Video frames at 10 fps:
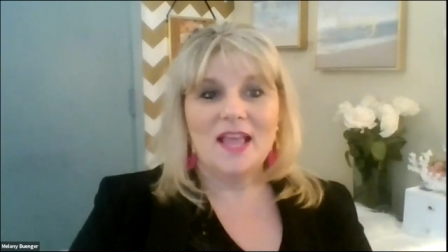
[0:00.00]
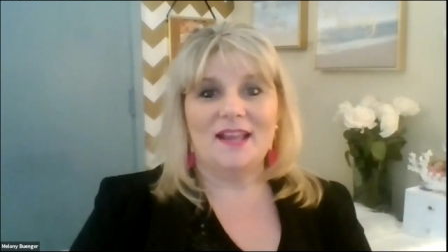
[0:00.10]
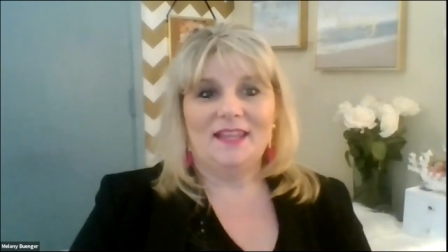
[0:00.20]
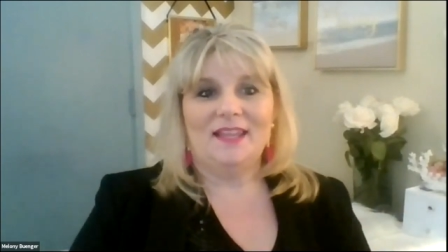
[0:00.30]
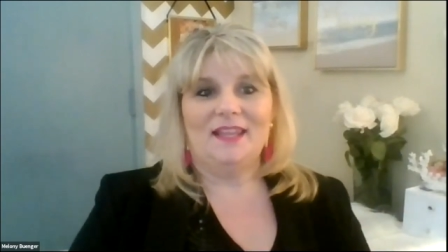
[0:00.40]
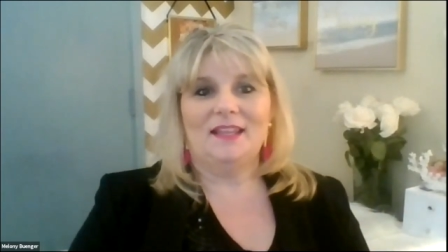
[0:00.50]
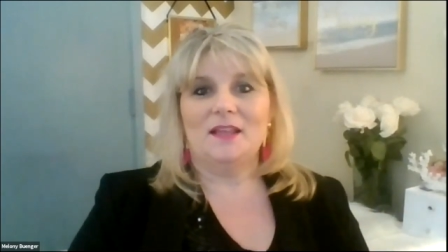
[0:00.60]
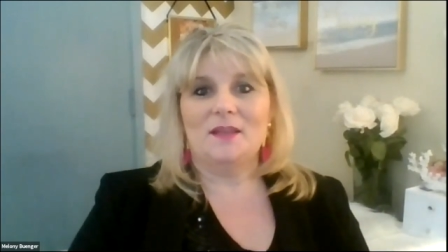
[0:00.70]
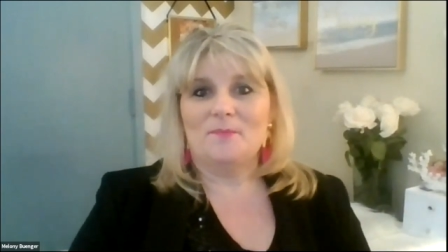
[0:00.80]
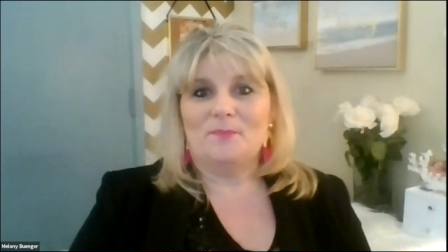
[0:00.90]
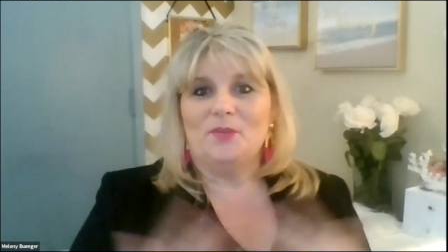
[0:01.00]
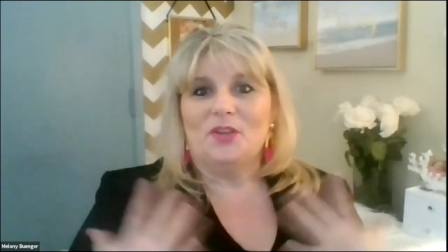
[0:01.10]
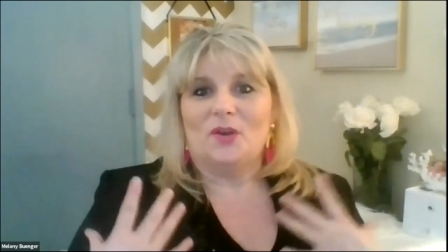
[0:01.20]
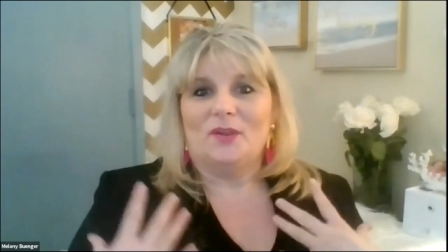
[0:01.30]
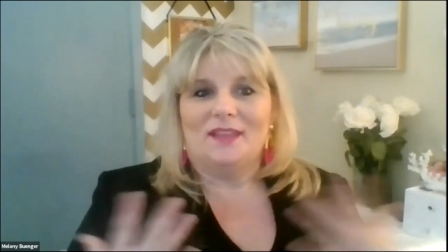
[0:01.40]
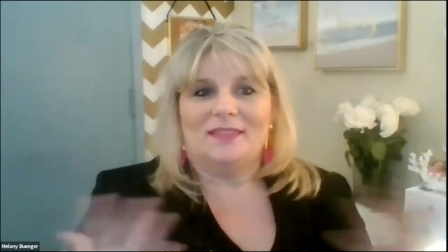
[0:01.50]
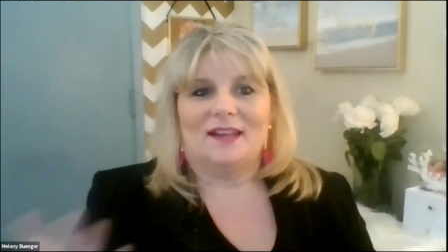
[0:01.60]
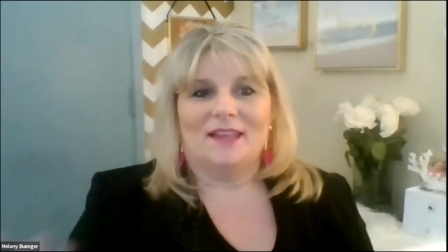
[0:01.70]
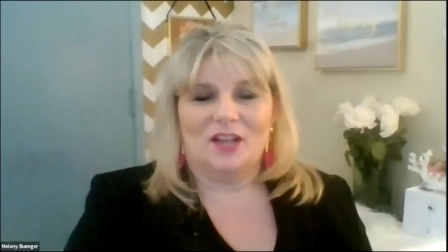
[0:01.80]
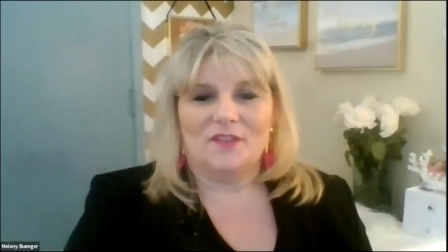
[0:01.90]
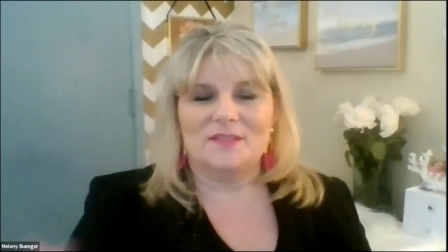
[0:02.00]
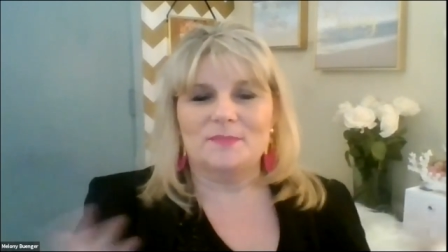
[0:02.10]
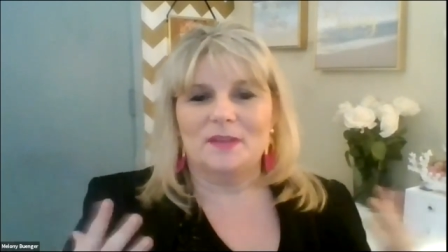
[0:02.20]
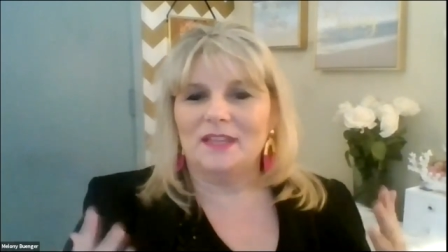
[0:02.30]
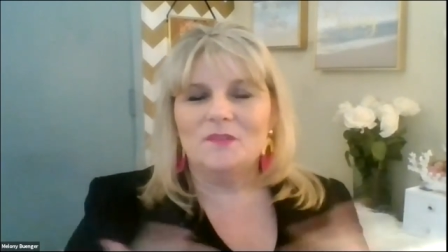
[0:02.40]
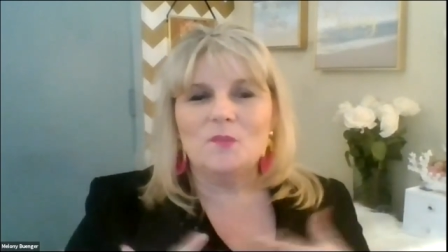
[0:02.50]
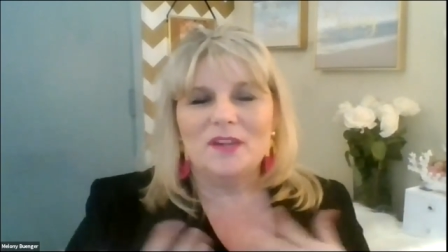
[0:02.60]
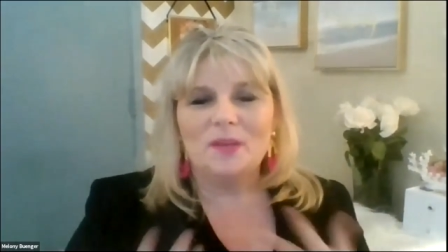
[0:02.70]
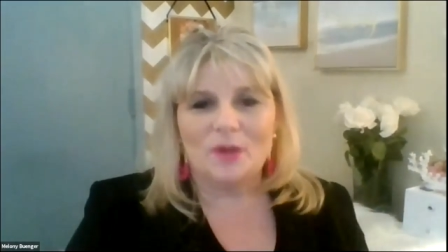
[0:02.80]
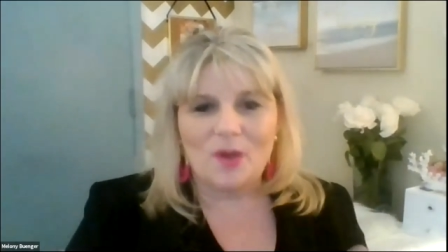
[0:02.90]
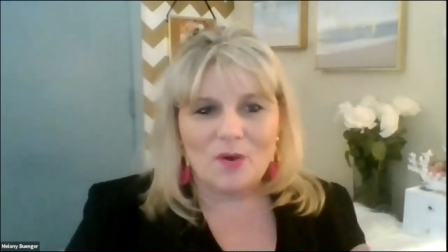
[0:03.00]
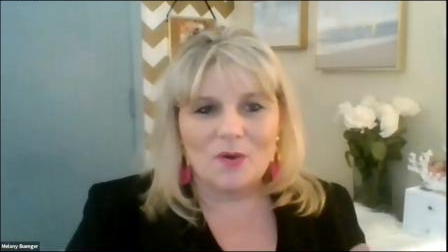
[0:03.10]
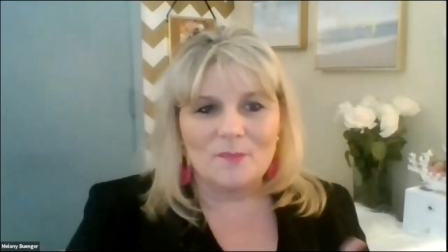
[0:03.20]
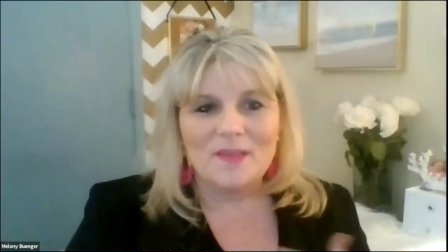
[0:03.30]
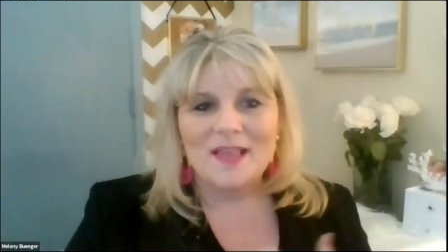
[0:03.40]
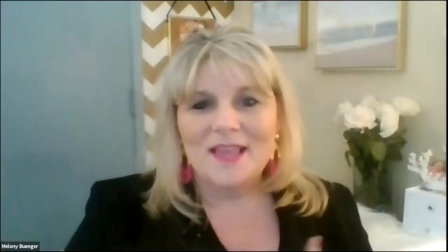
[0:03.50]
and he you know he thought he had all this but even when he went home